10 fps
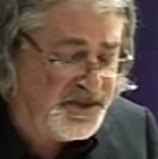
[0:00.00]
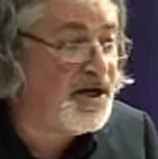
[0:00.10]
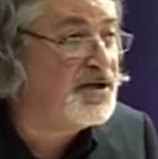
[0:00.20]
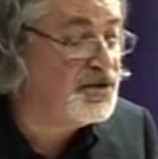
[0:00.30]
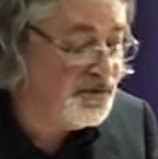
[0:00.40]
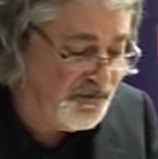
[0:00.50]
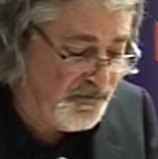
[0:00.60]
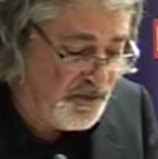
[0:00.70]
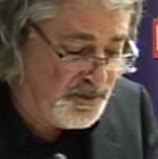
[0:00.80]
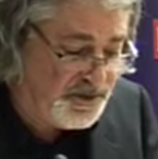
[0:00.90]
the potential
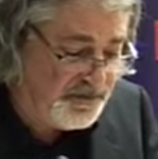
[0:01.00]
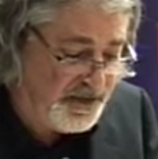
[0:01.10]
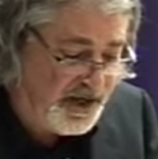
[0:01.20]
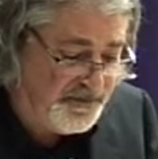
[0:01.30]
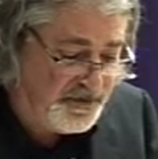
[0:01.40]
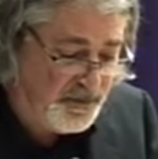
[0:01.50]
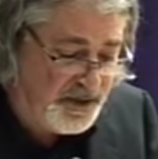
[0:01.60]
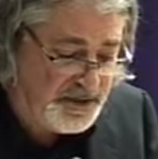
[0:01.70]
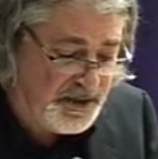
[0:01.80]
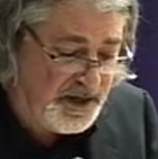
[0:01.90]
forms of life to
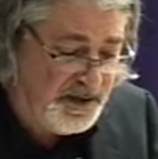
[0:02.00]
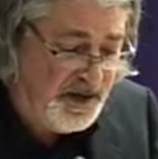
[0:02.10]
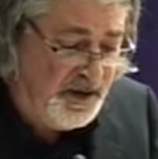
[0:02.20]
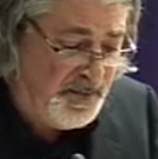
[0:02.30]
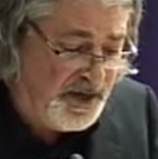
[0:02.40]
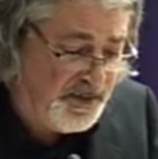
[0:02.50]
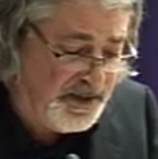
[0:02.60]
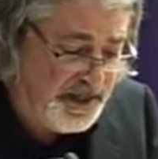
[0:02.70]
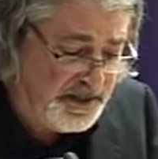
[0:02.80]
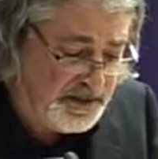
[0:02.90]
which they may be
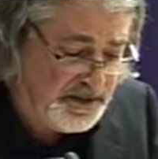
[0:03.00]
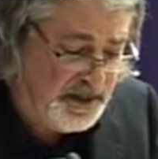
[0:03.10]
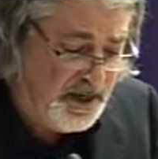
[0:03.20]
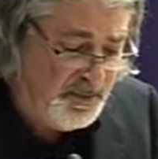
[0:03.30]
linked.